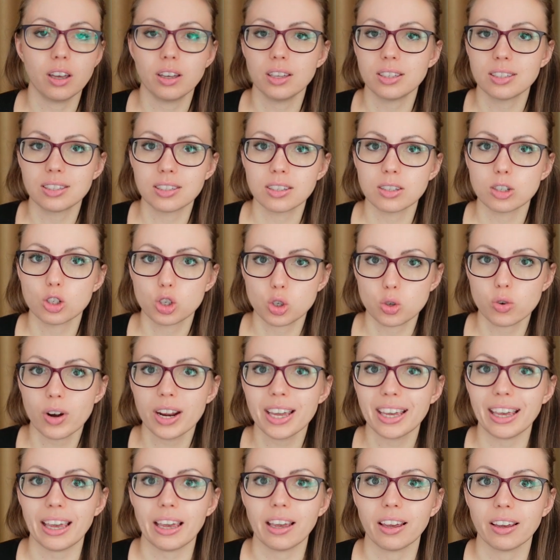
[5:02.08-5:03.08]
is
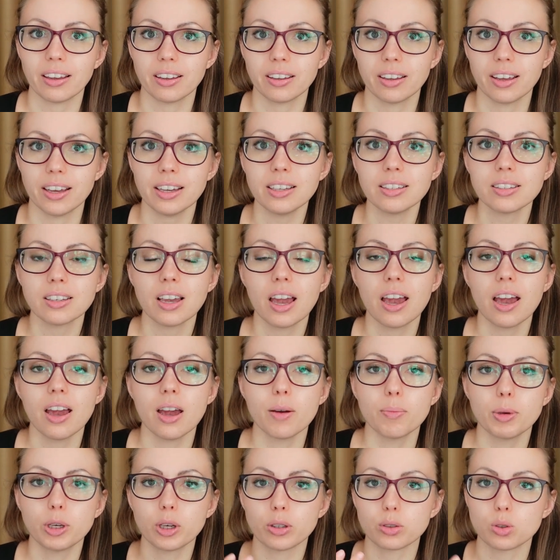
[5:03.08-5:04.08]
shrinking, yes
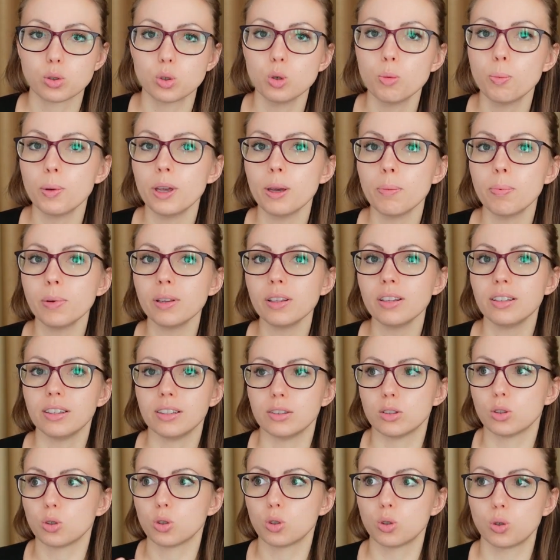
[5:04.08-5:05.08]
because two people
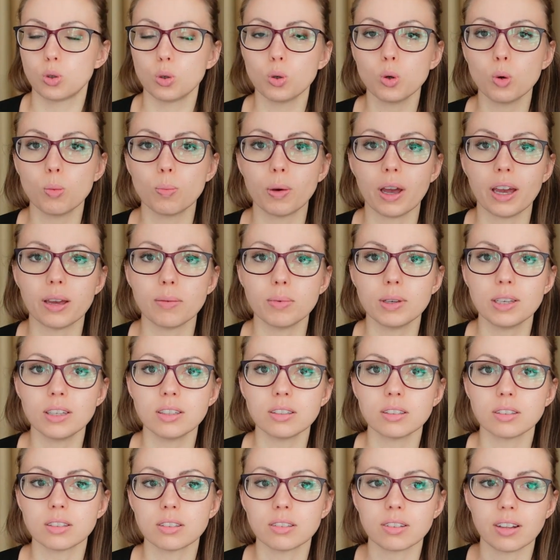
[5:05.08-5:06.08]
need two
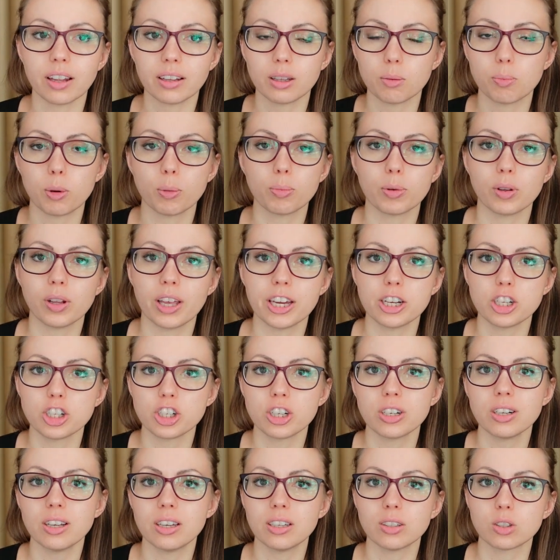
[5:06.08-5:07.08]
babies that the
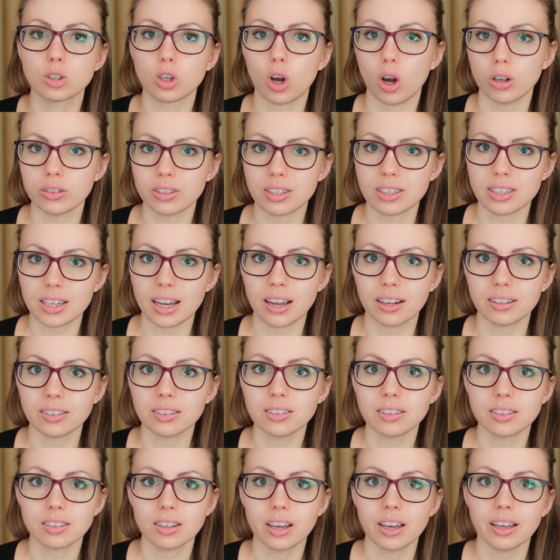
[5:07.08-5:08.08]
population is
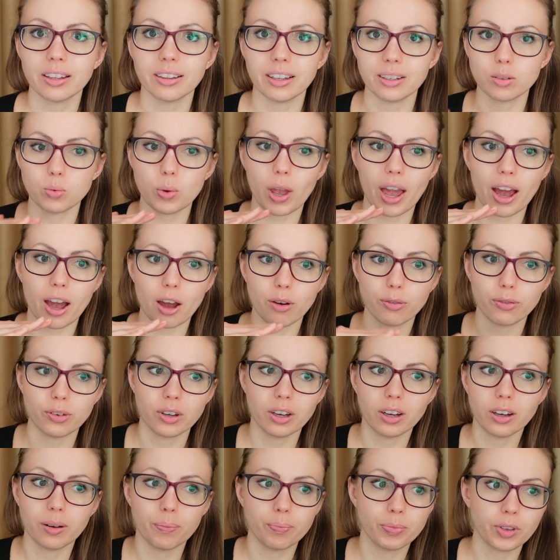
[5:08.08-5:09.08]
constant that we have
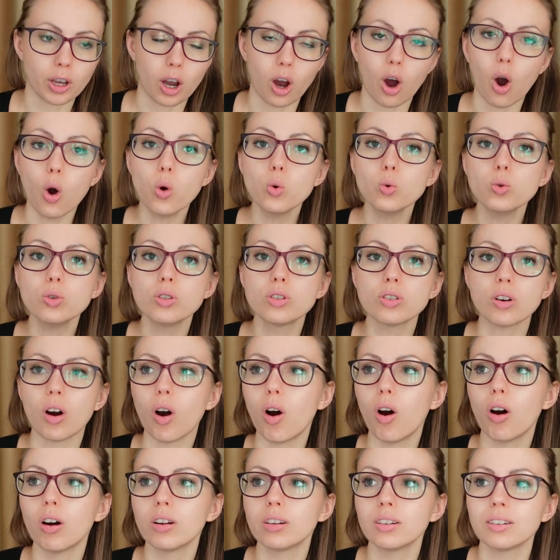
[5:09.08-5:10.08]
um, a hold
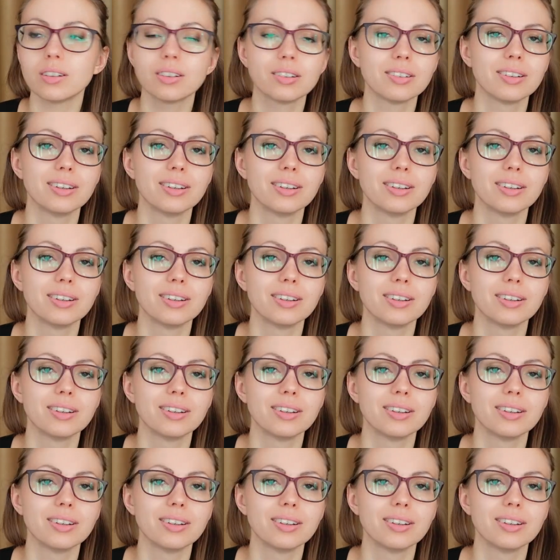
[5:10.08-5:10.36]
on